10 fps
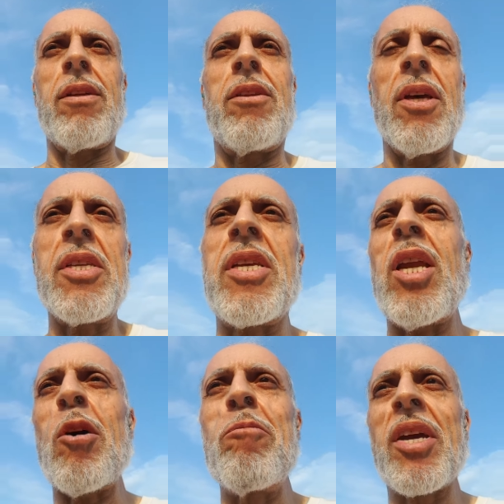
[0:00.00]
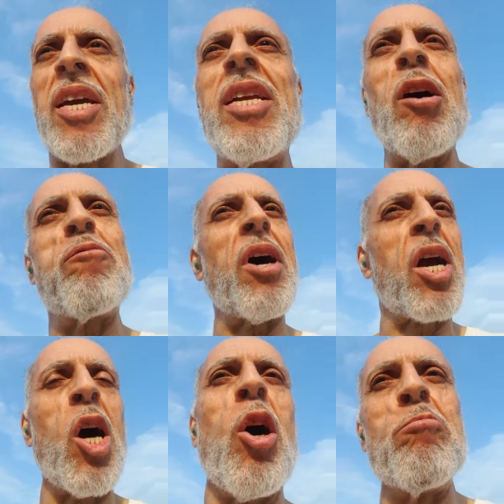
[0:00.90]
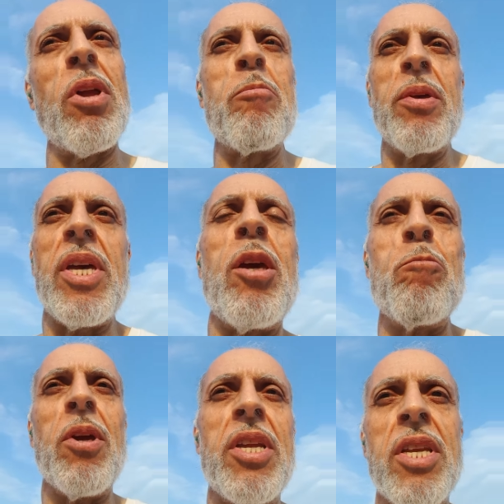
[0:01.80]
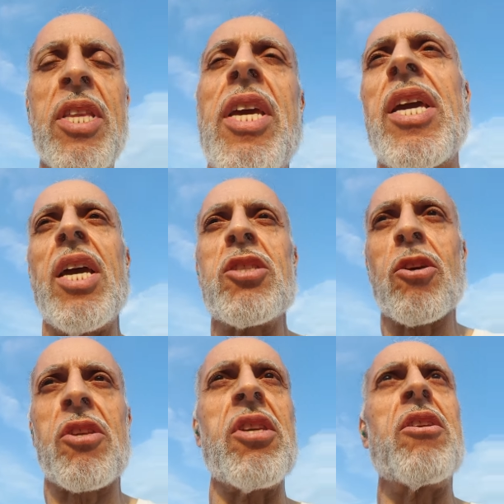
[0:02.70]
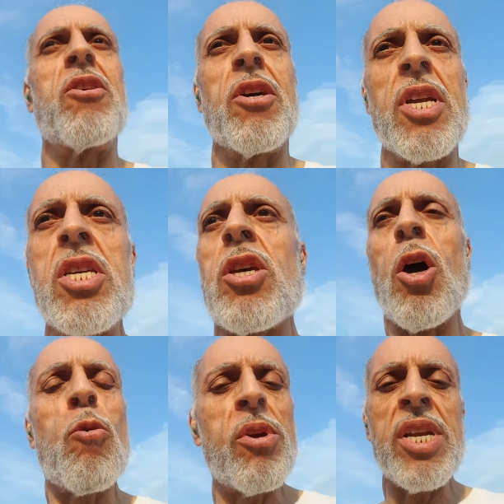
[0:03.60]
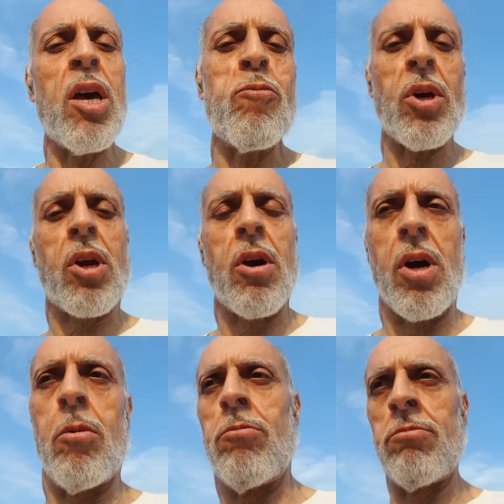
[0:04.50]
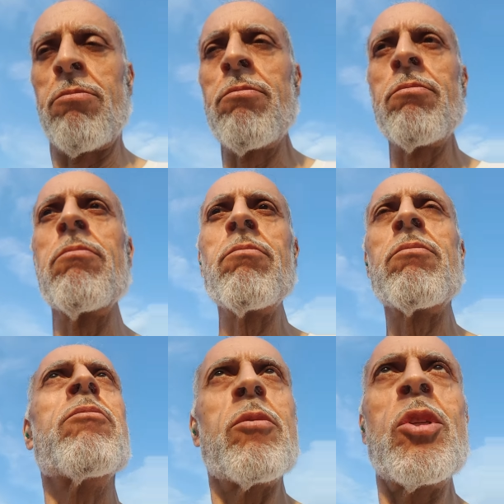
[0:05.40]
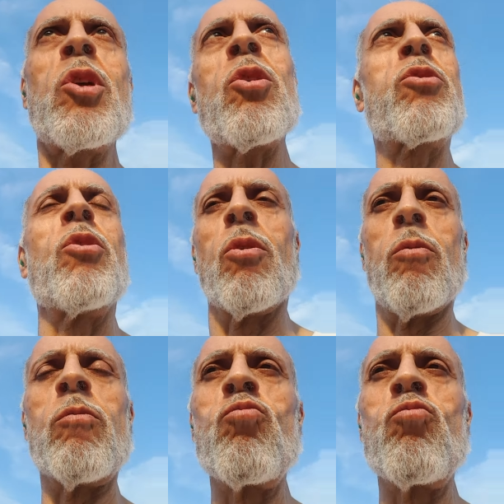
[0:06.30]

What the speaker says: Islamic Khilafah come maybe in many decades or centuries, or will never come. We don't know.